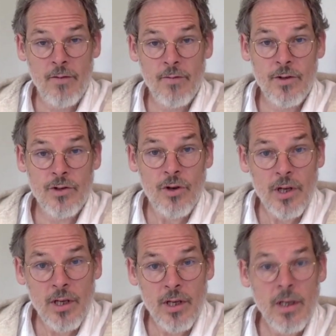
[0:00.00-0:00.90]
for
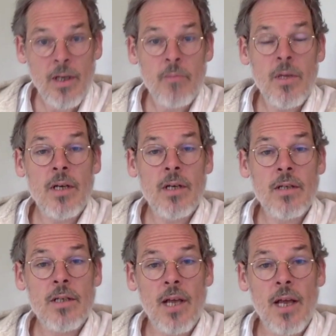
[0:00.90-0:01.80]
joining me here
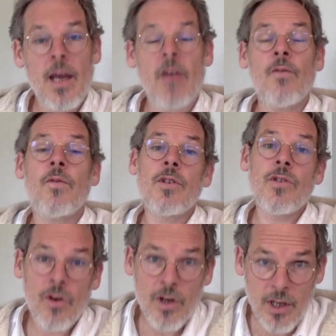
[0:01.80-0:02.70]
today and for
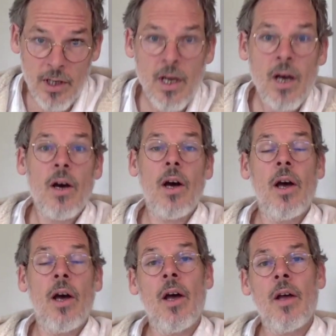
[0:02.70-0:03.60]
joining
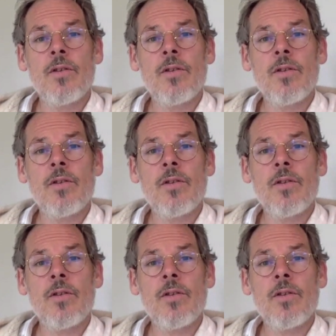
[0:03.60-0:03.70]
uh,